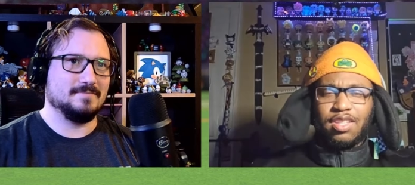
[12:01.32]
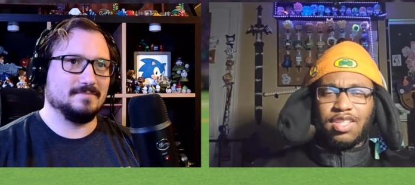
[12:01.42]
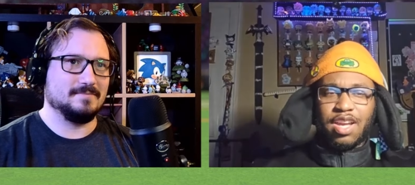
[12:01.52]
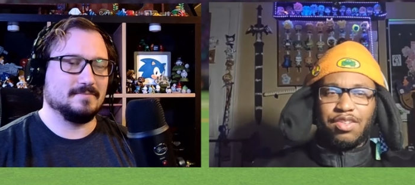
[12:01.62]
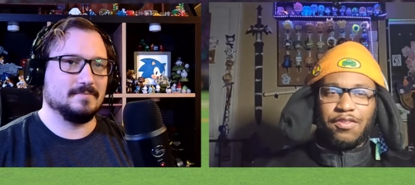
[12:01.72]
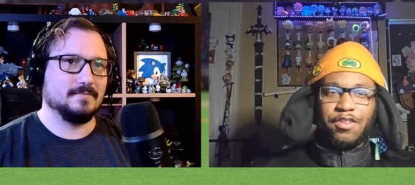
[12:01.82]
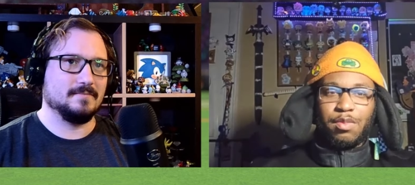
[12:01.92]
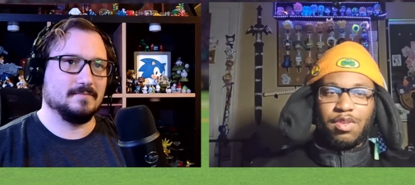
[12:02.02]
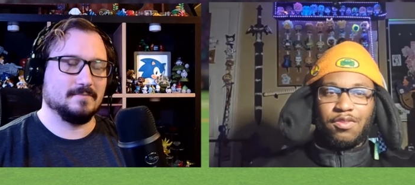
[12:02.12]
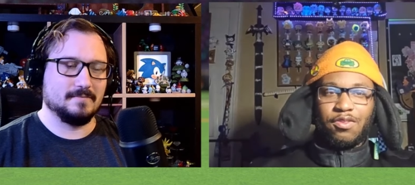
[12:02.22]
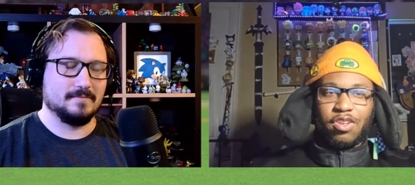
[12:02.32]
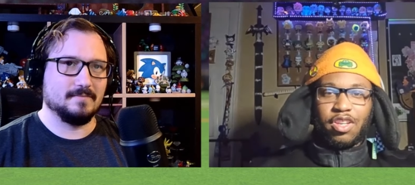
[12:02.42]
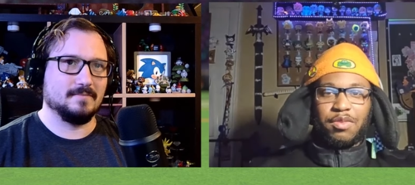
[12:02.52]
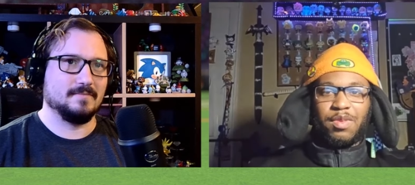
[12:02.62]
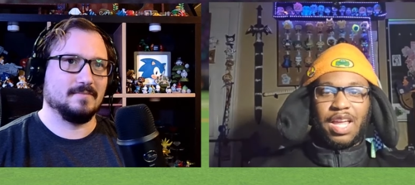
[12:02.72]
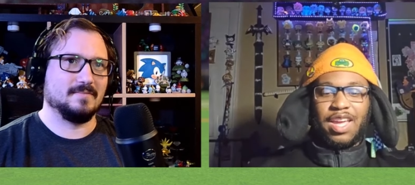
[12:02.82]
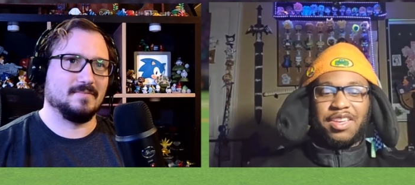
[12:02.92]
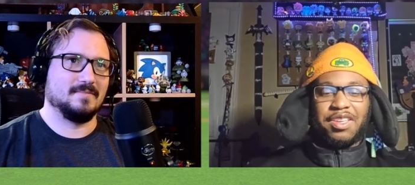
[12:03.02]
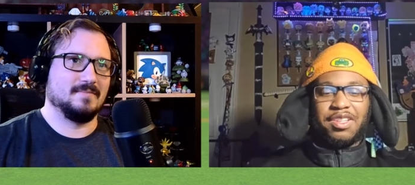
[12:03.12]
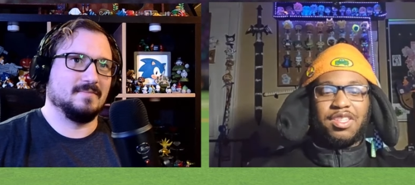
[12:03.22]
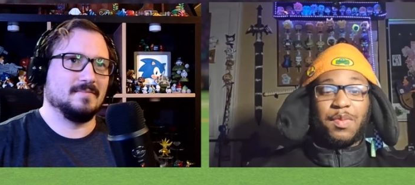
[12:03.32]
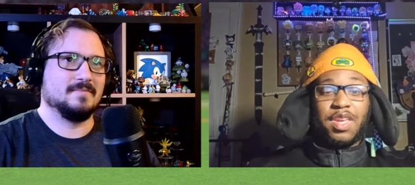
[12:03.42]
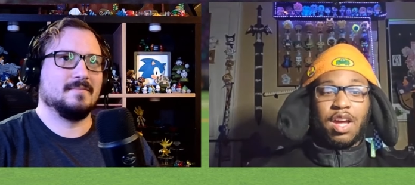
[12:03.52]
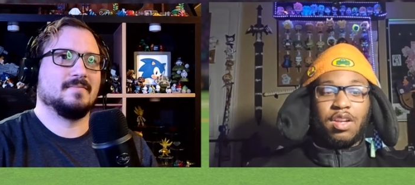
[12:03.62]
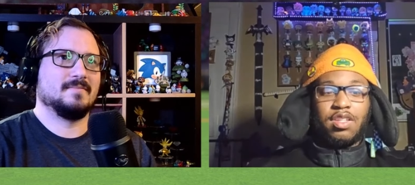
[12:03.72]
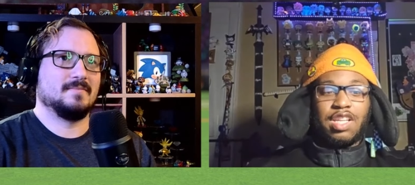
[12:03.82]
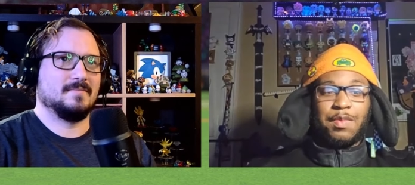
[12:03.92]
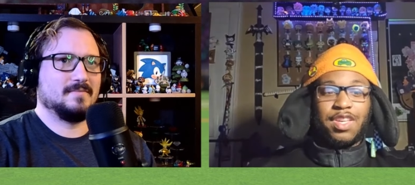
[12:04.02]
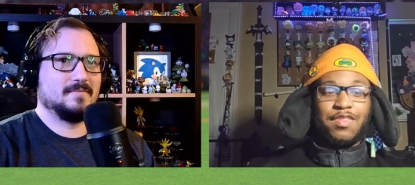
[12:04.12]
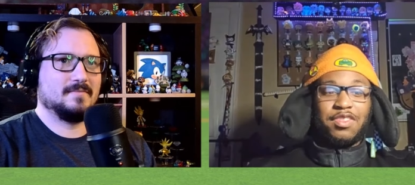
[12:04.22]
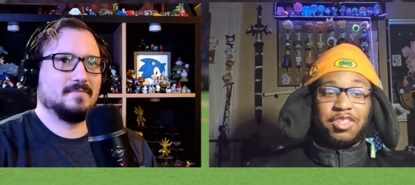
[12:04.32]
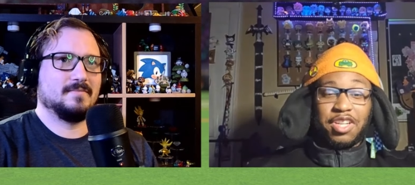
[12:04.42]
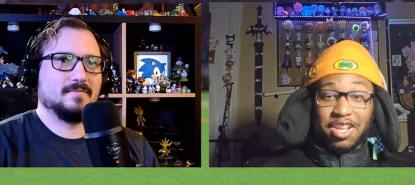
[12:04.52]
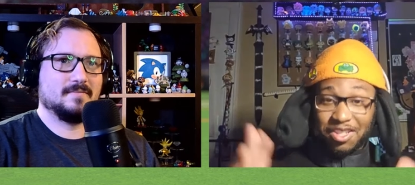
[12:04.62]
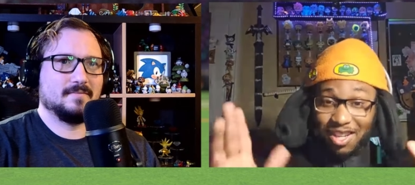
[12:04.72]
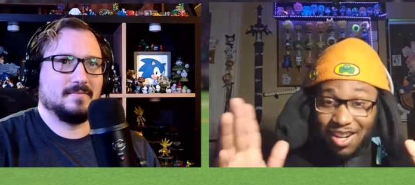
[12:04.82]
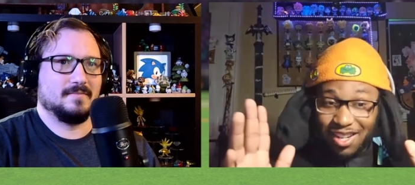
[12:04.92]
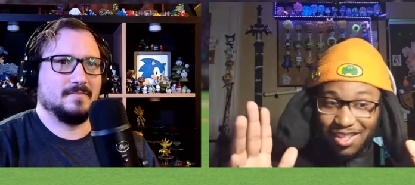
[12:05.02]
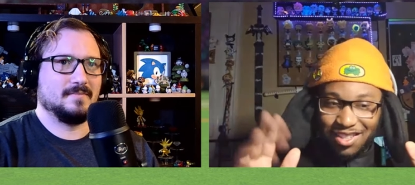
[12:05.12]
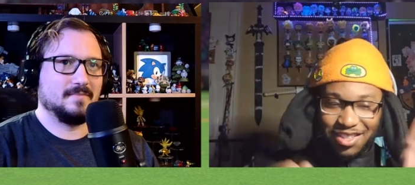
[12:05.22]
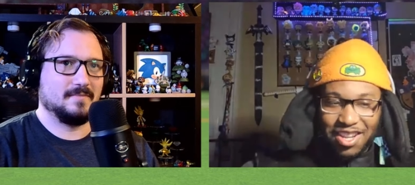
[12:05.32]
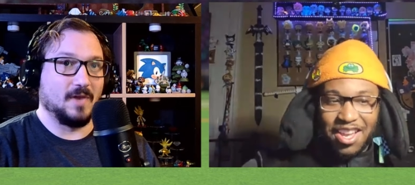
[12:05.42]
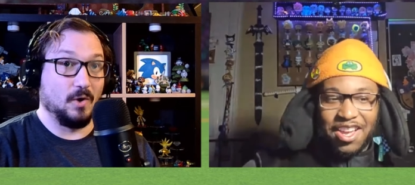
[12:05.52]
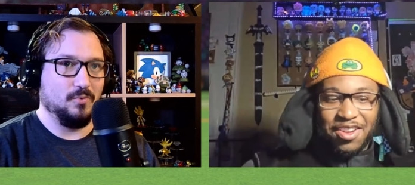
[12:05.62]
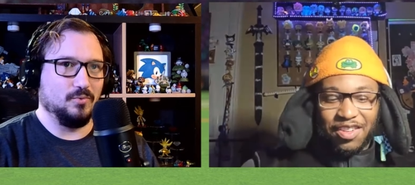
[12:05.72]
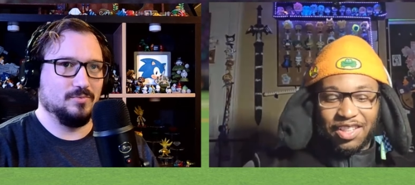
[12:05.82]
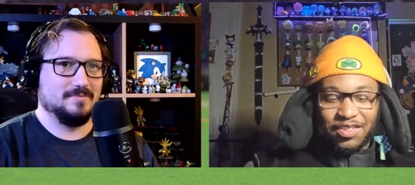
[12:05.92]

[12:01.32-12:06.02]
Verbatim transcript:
Speaker 1: is kind of FOMO for me. Like to be honest, I'm gonna give you a little insight. I guess Ooh.